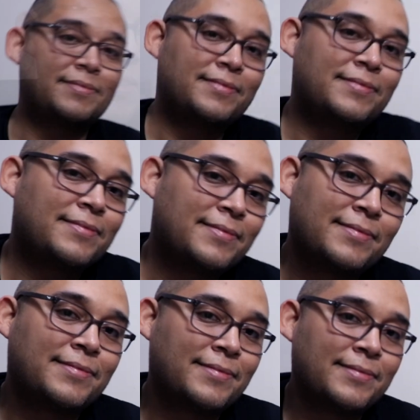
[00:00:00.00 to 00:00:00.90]

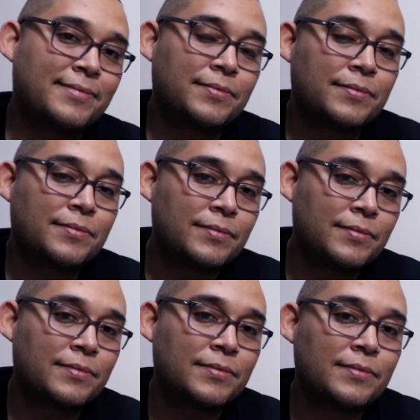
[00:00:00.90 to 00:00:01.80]

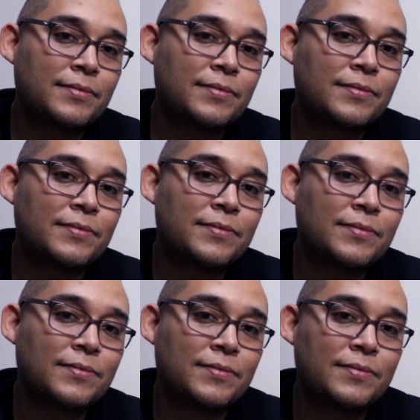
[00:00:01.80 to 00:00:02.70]

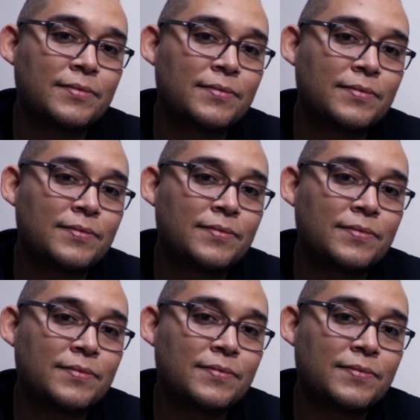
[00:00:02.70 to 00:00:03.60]

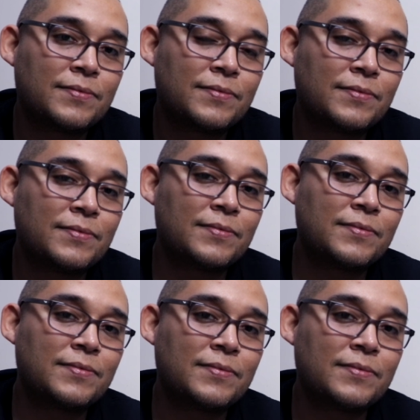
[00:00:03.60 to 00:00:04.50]

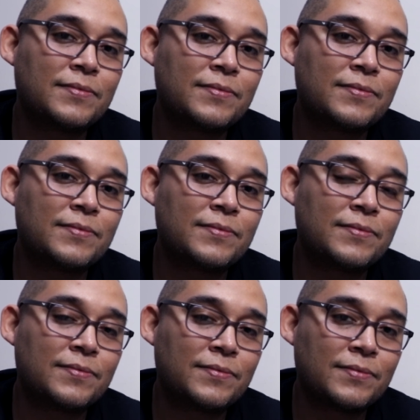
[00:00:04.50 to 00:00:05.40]

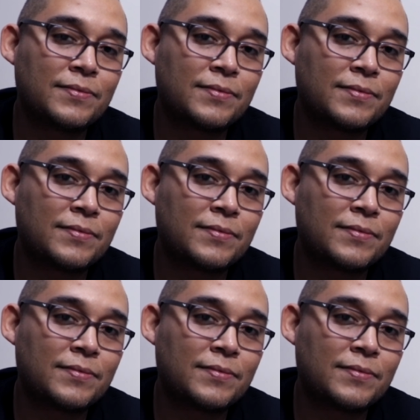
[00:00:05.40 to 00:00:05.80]
The person shown says nothing.